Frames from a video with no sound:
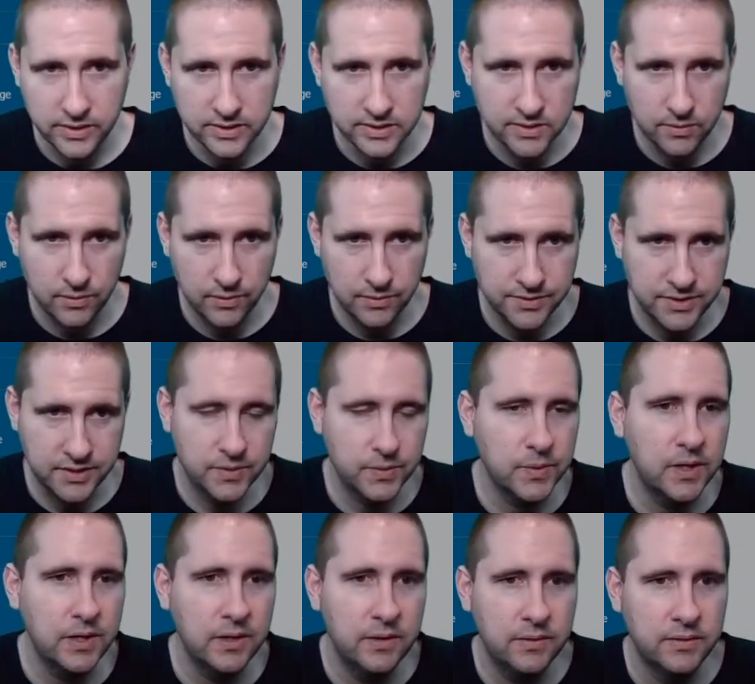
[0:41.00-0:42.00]
You
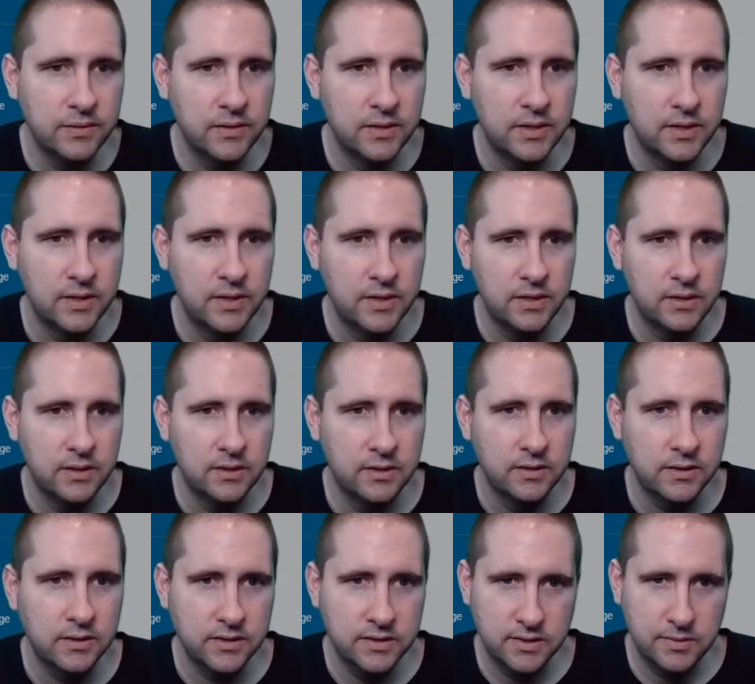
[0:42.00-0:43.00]

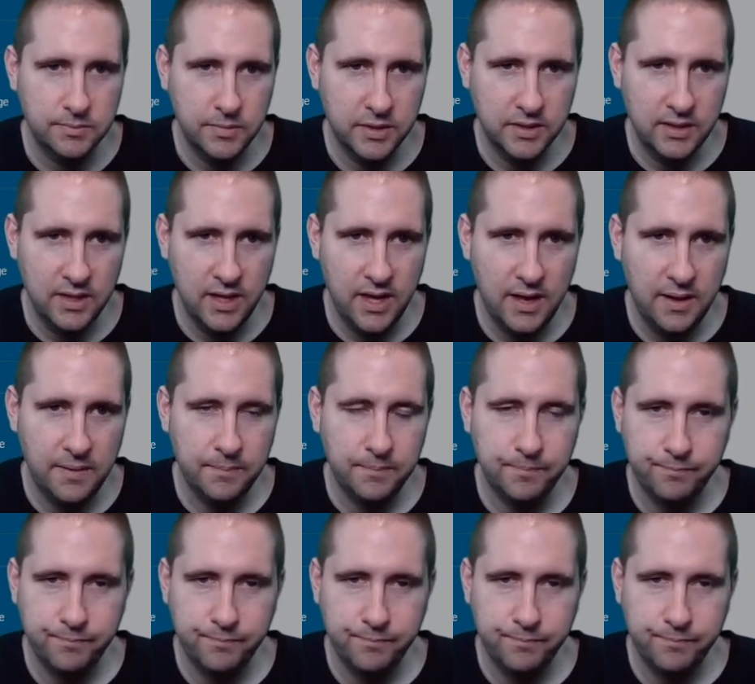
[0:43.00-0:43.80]
could submit that.